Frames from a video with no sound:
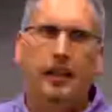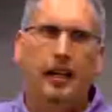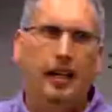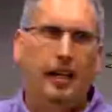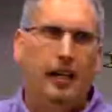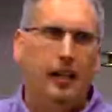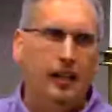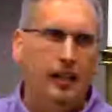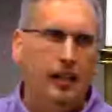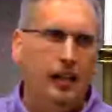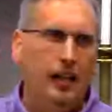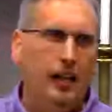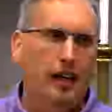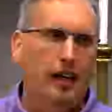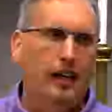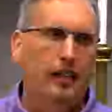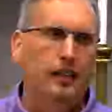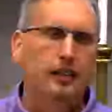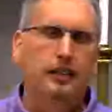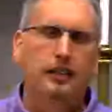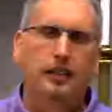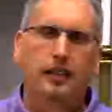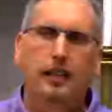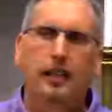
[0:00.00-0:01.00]

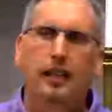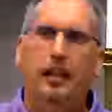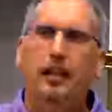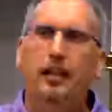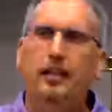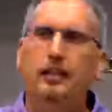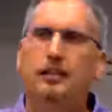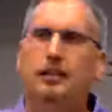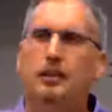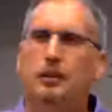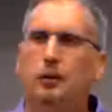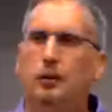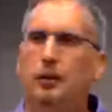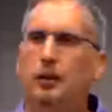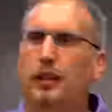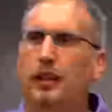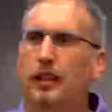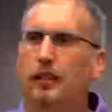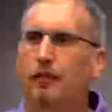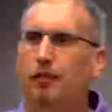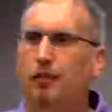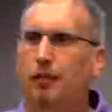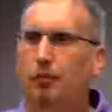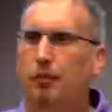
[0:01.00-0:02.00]
catechized is through the
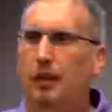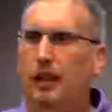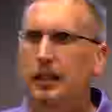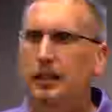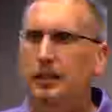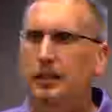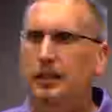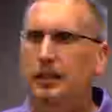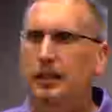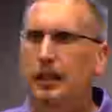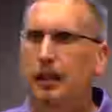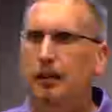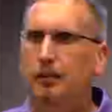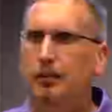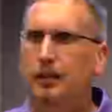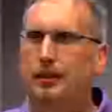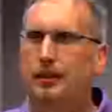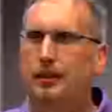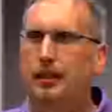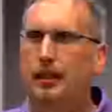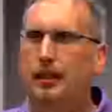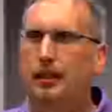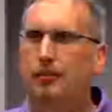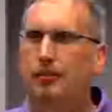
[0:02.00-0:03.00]
information they
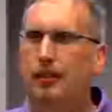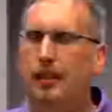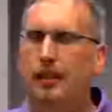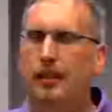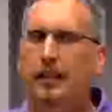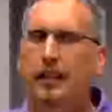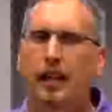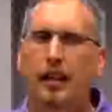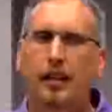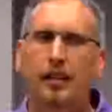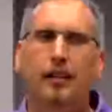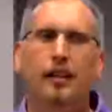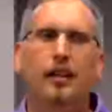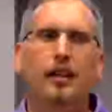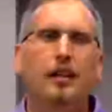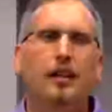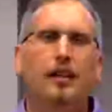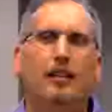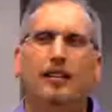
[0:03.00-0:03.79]
receive. And again,